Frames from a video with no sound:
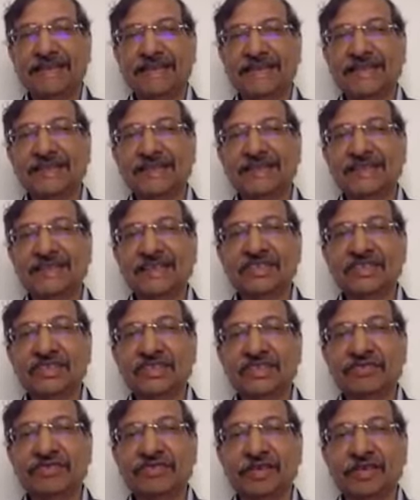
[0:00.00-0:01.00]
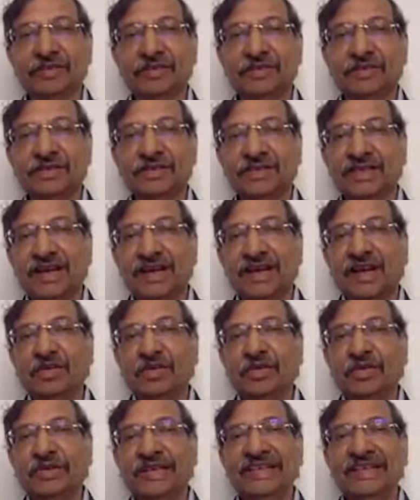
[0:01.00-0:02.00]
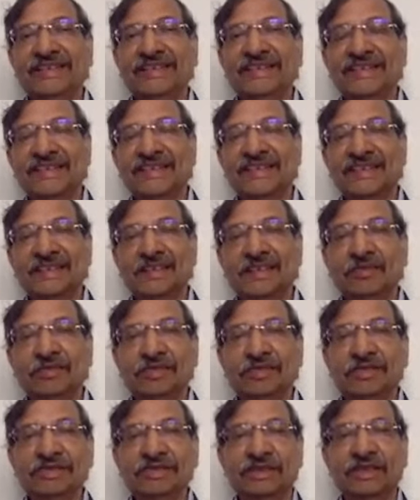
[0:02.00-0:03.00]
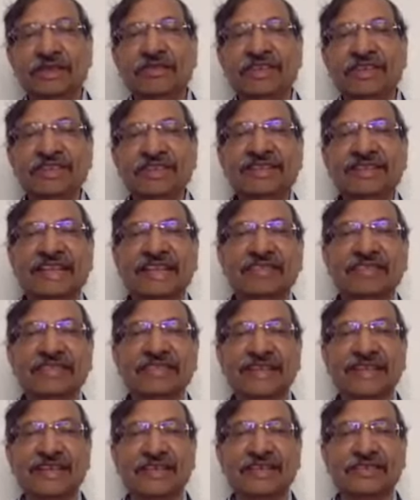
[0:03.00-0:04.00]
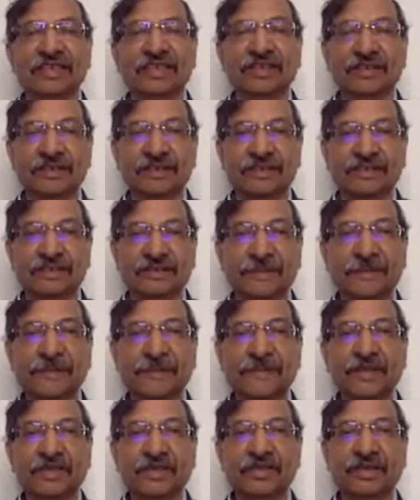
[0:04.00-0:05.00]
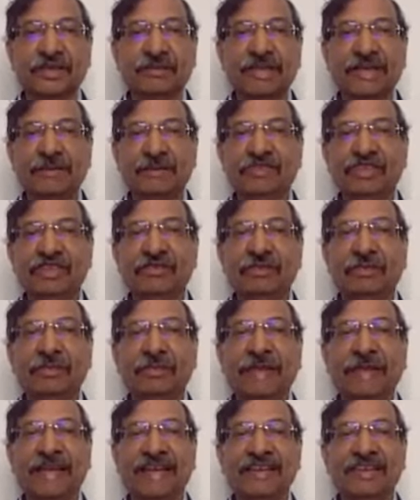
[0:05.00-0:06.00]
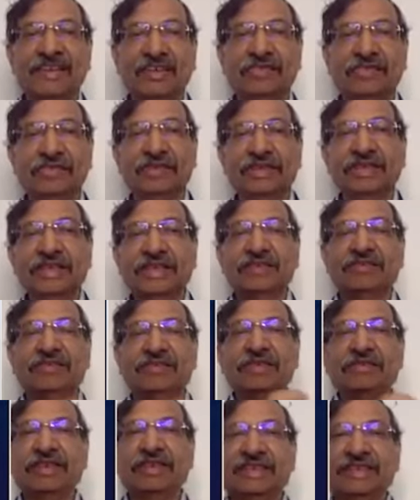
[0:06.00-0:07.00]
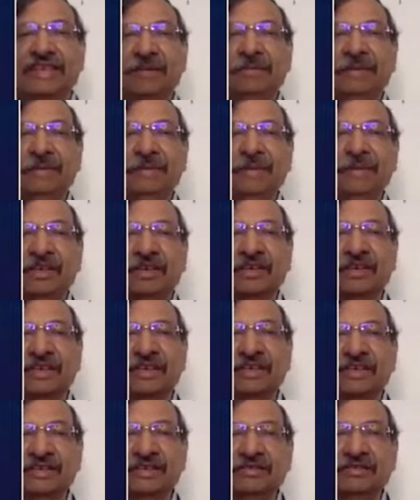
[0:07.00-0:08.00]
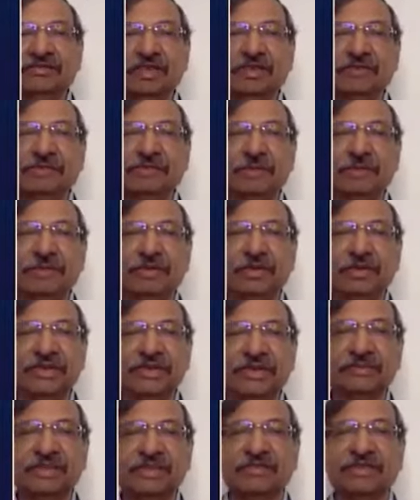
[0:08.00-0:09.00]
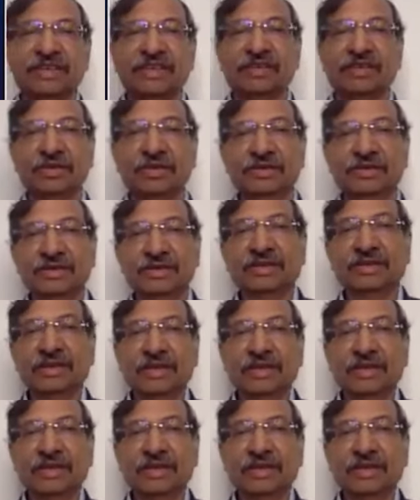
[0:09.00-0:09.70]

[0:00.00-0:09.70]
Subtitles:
And third thing is shift out, how you delete certain things in a various life cycle of the organization. So sometimes we have a baggage of when we are 10 people organization, we may be doing something very good.